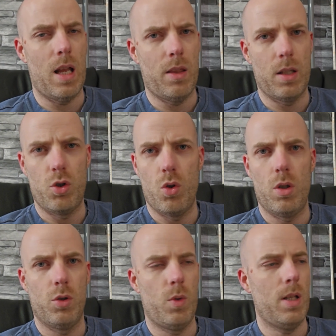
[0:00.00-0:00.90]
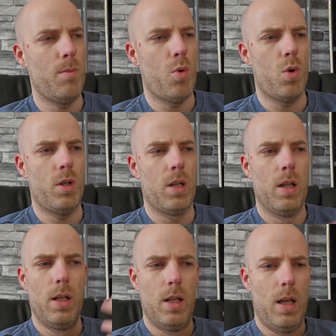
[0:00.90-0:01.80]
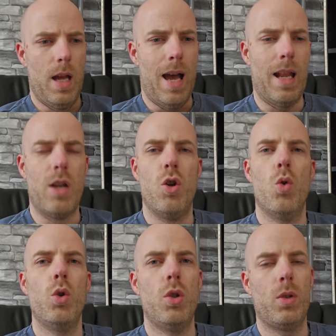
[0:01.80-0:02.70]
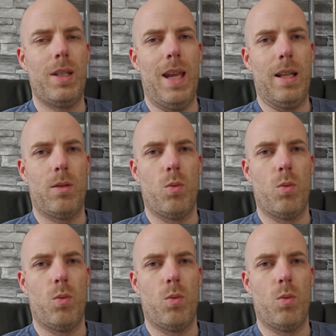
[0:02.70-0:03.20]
I think journaling is really important, and I know you'll get